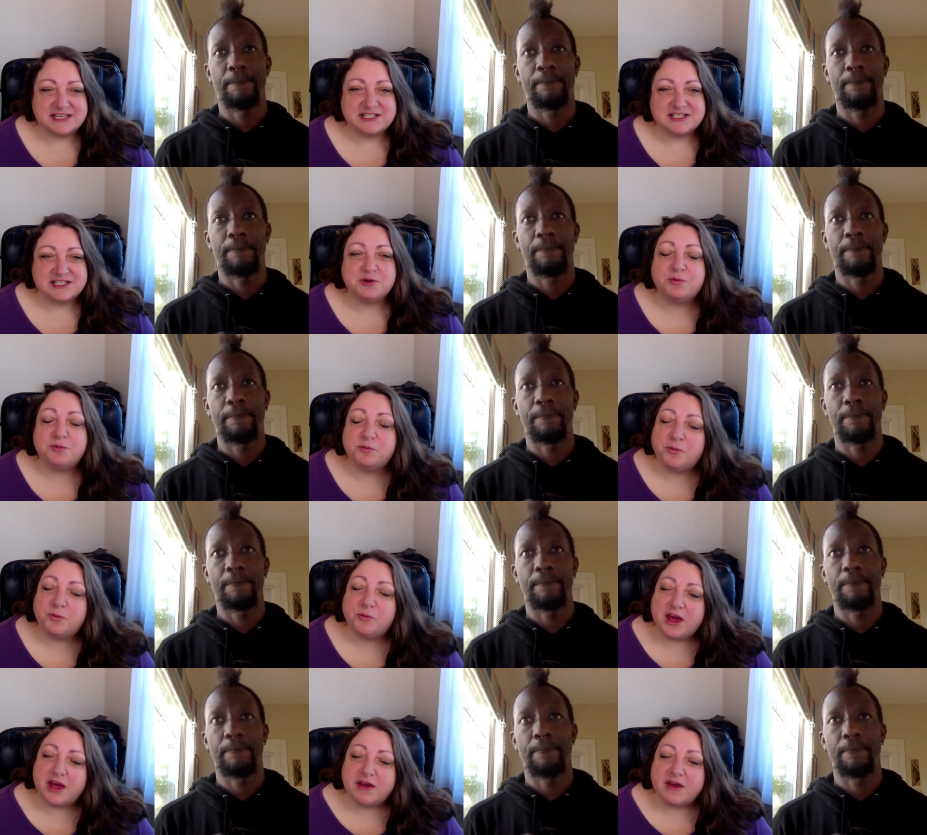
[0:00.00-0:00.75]
Speaker 1: So
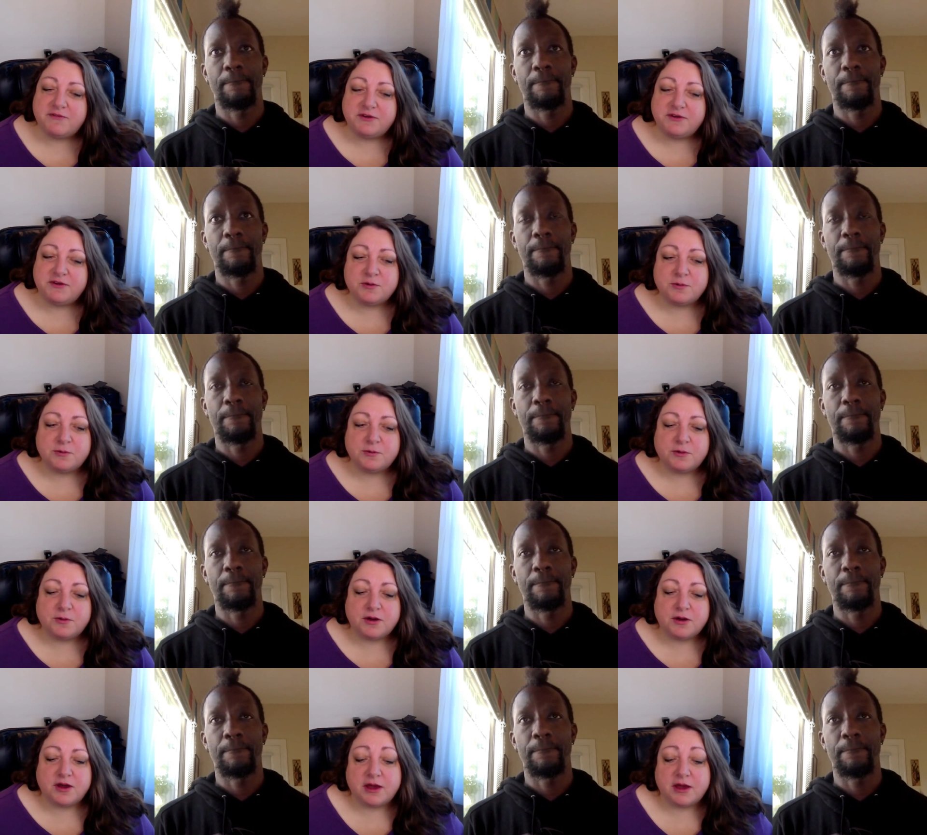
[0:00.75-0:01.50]
what if you
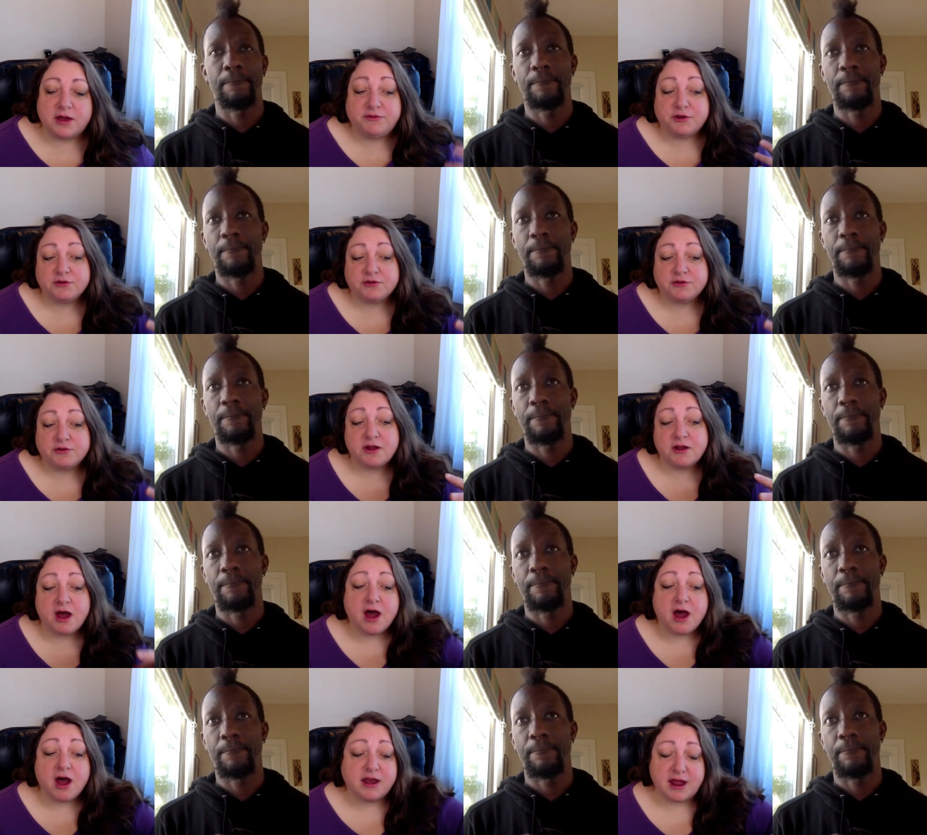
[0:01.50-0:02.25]
if you're
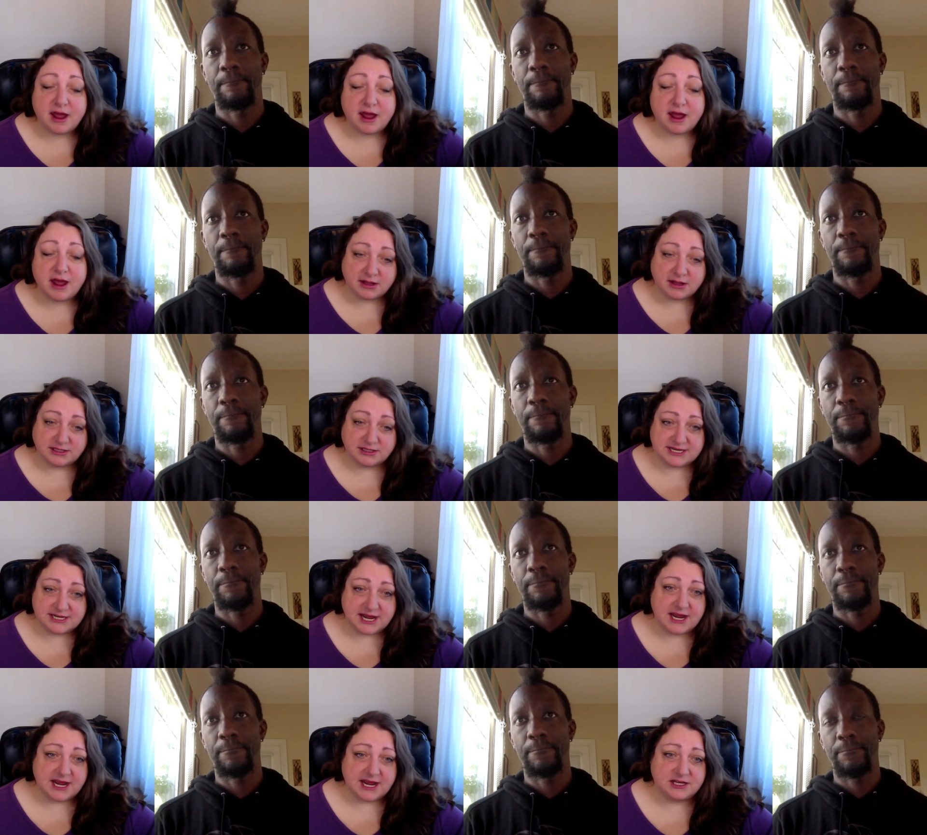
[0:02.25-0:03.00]
not on
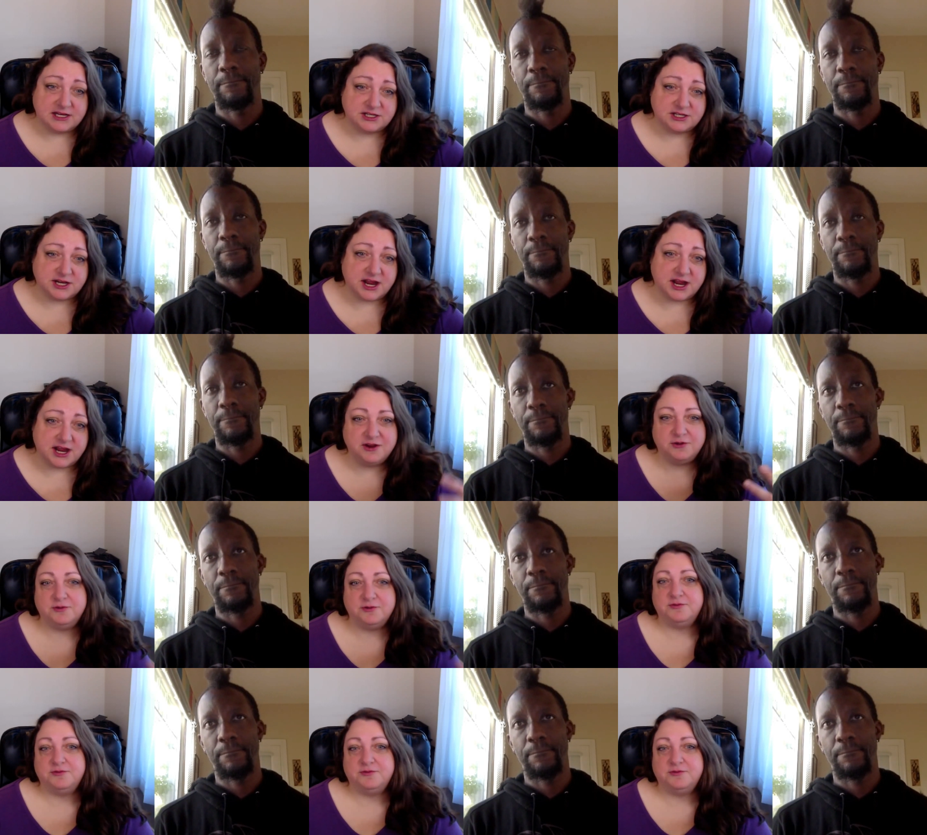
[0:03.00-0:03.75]
stage and
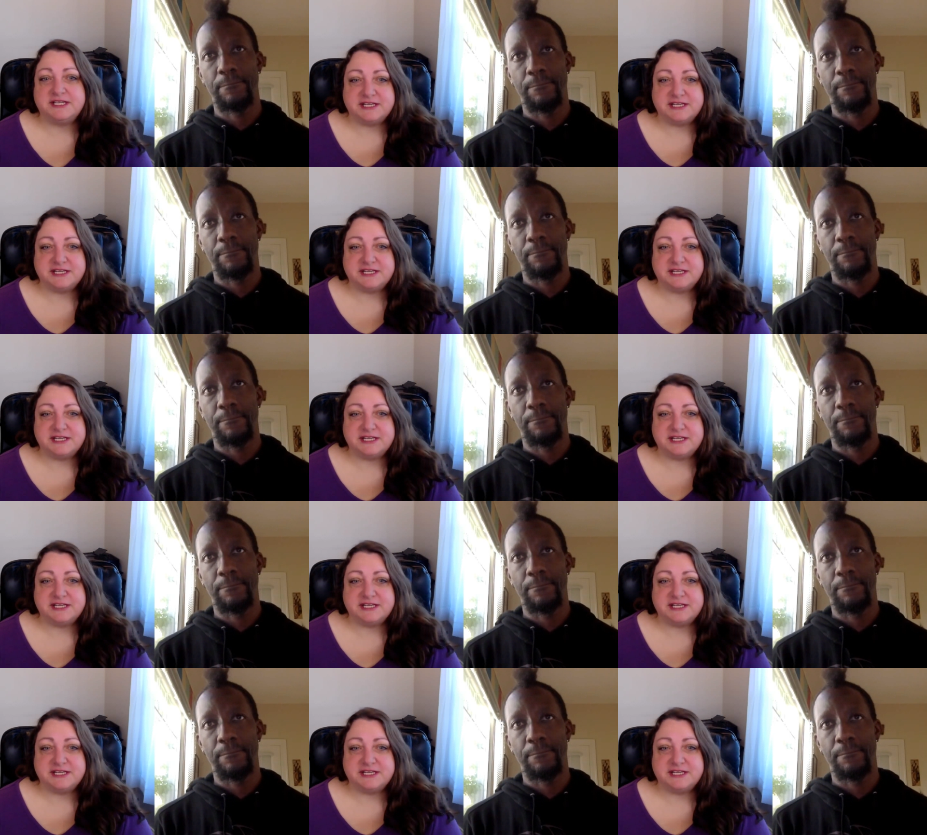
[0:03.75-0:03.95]
you see